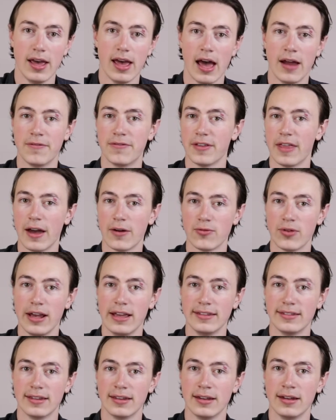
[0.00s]
And for that
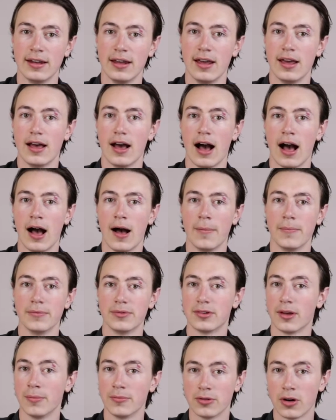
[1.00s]
reason,
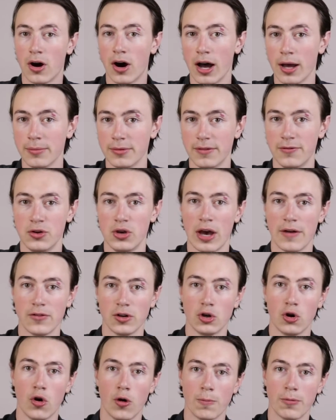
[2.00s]
sometimes if you have a
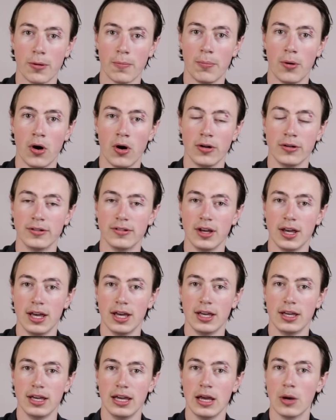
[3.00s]
corporate bond,
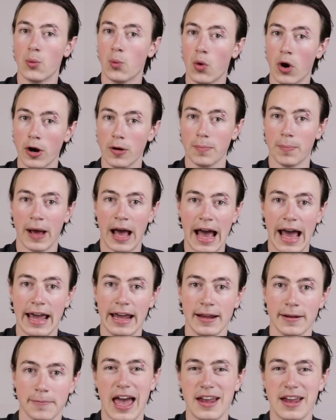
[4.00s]
it won't pay.